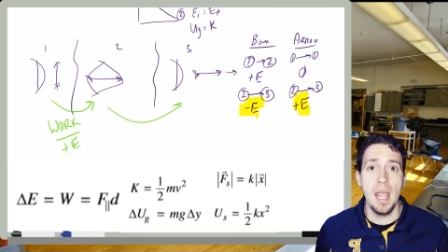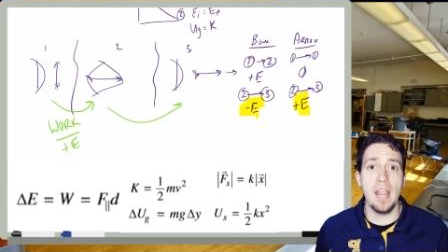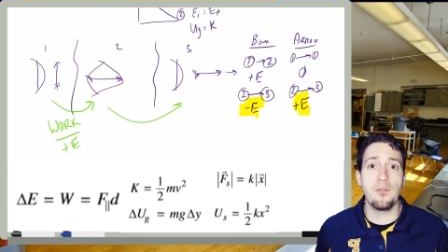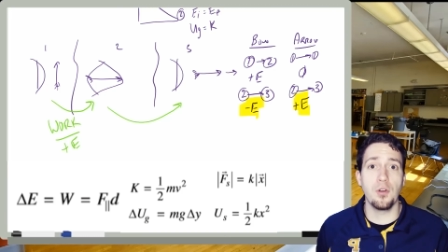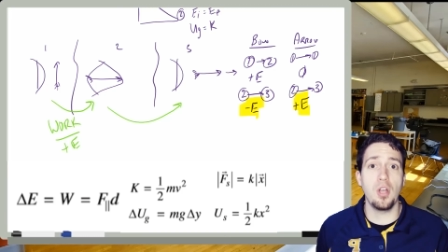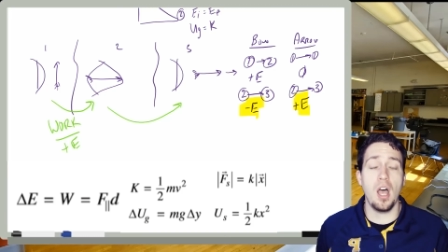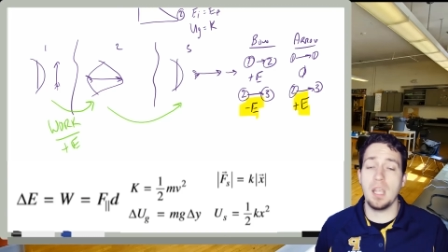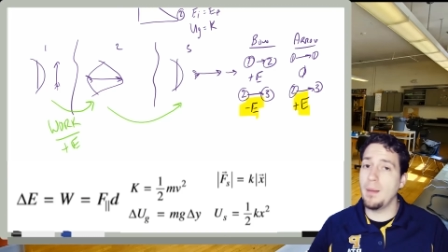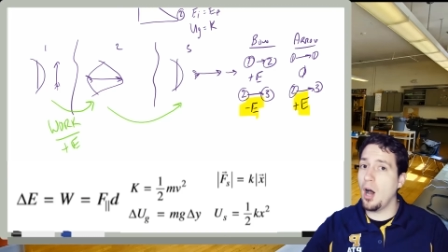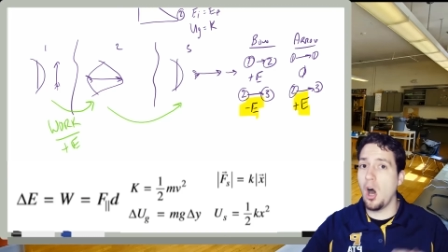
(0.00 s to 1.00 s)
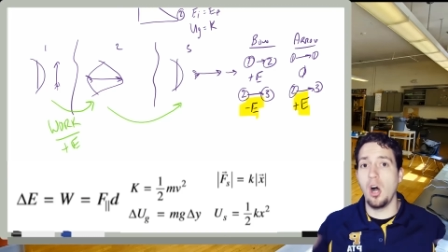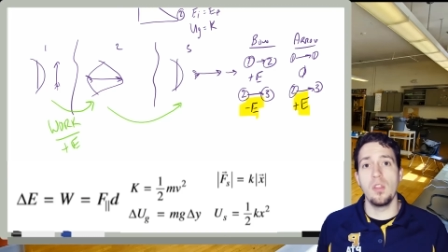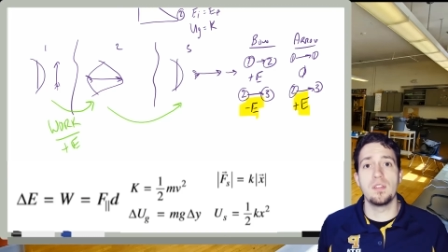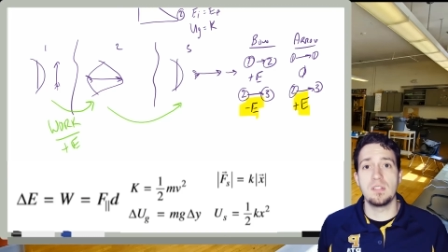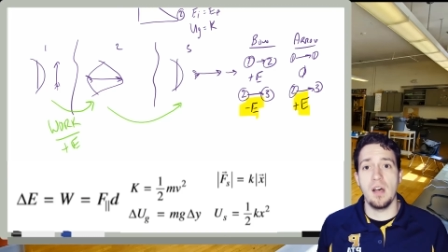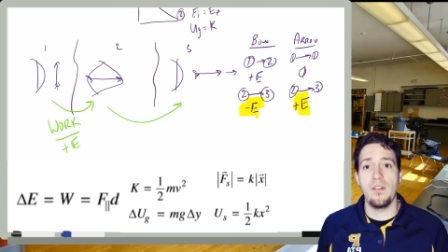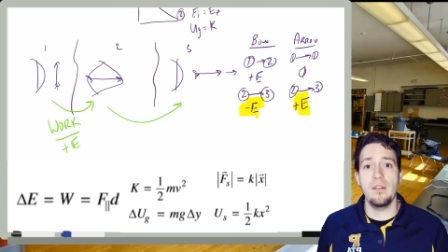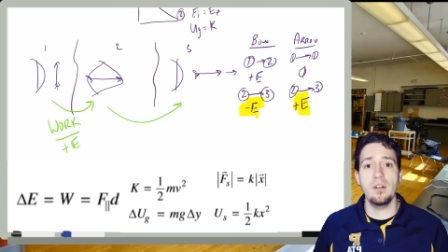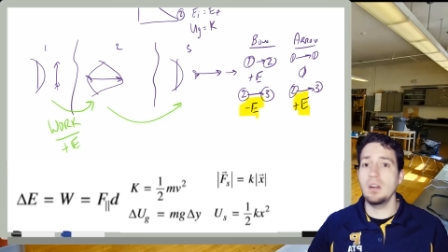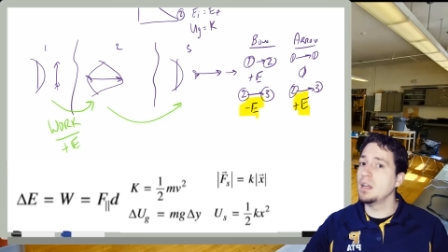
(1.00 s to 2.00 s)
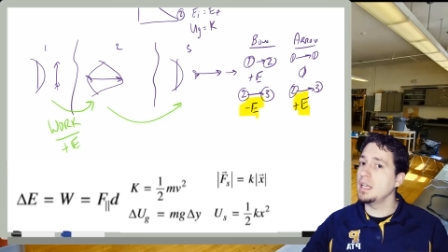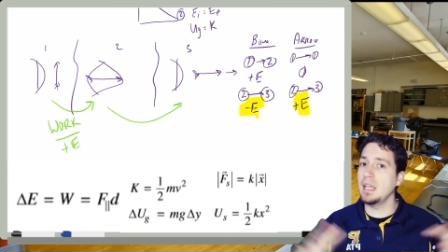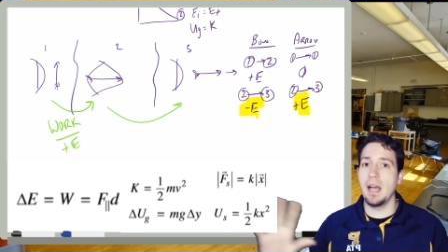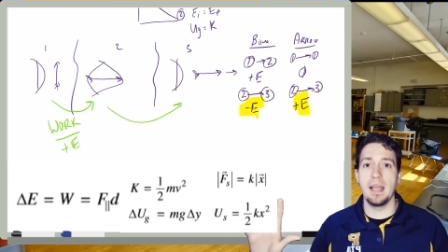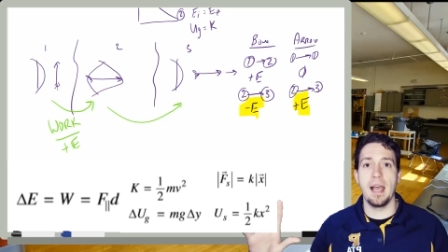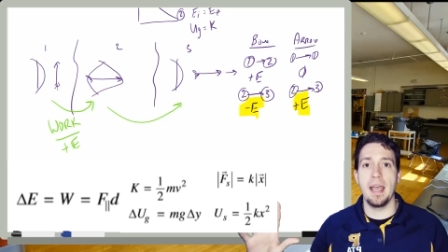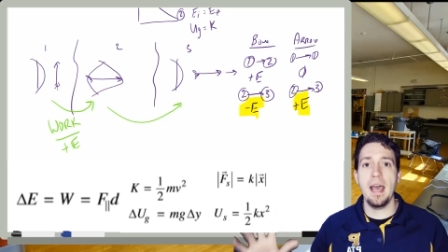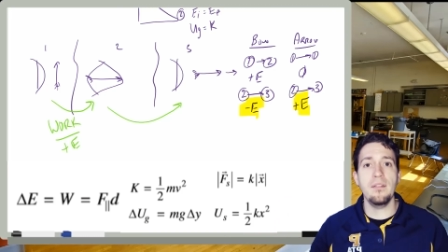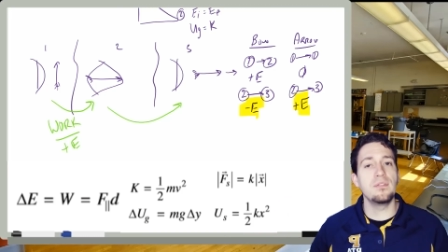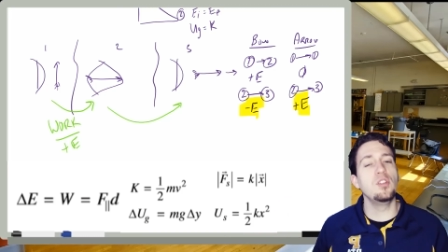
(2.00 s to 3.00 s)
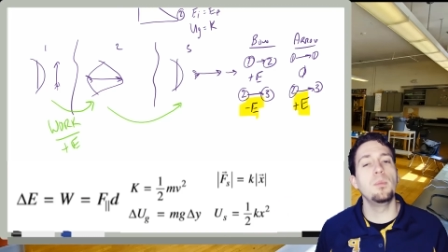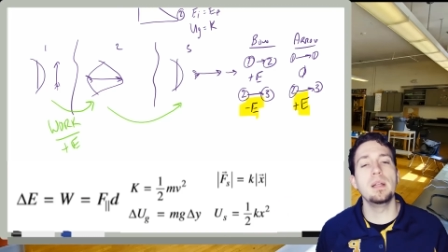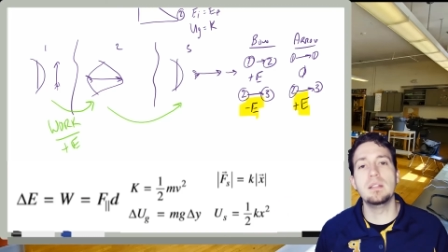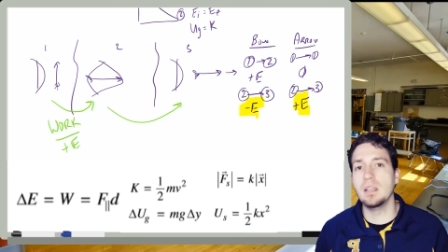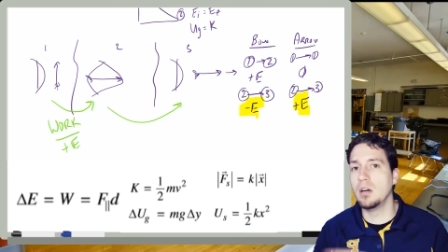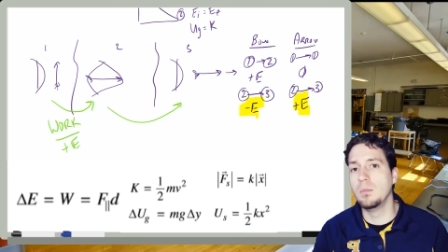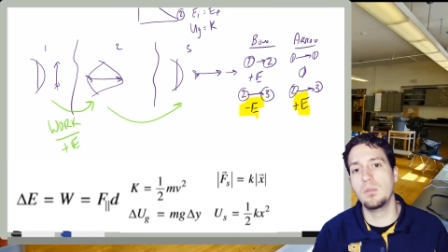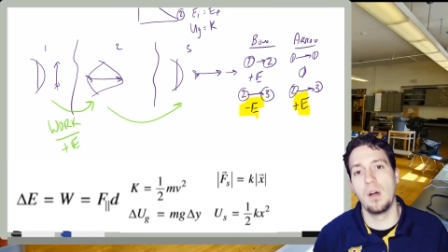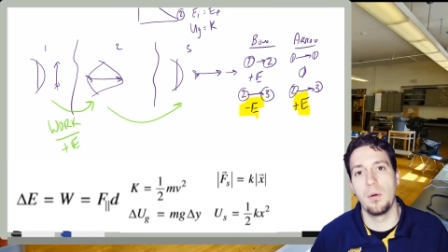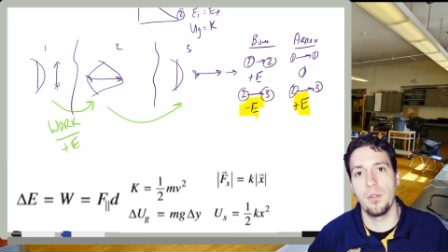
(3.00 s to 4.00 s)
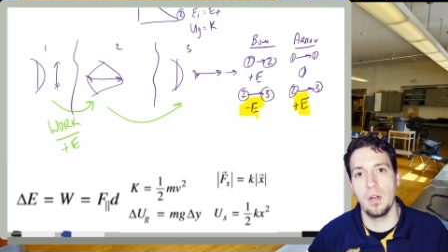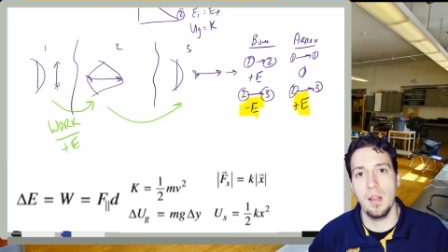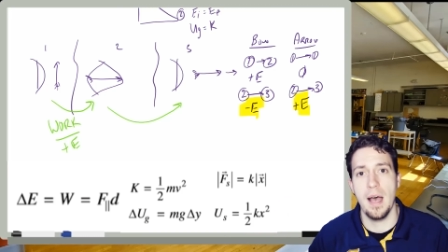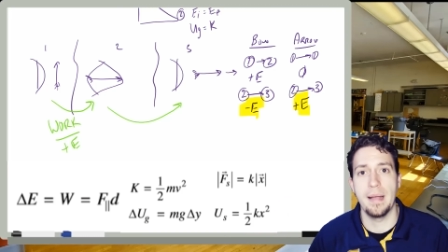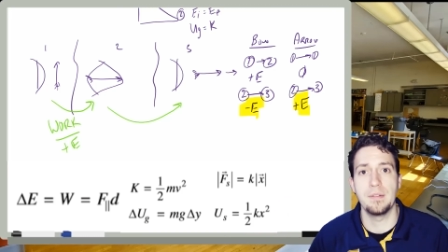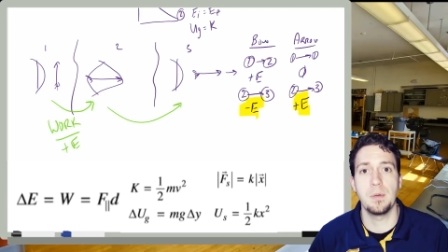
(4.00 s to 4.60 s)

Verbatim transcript: If we're talking about all the stuff ever, EIEIF, no big deal, move on with our lives.